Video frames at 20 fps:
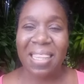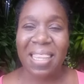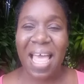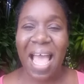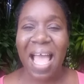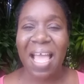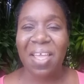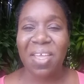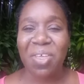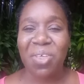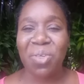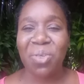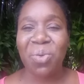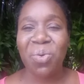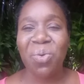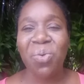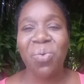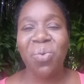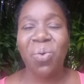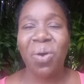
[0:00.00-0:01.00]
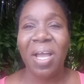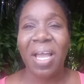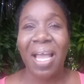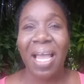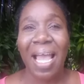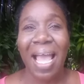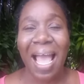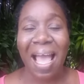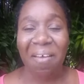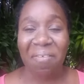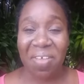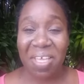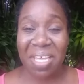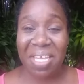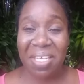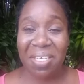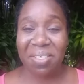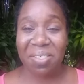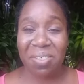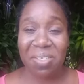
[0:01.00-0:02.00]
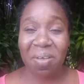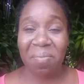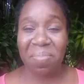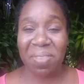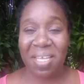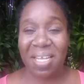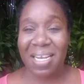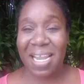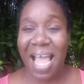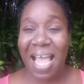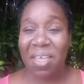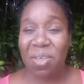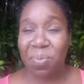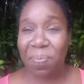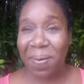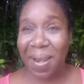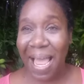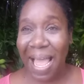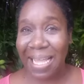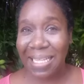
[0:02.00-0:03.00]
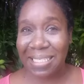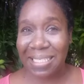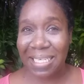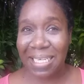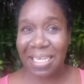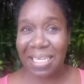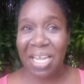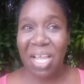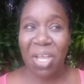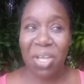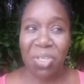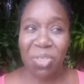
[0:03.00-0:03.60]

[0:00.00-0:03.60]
that you have eaten something that you planted,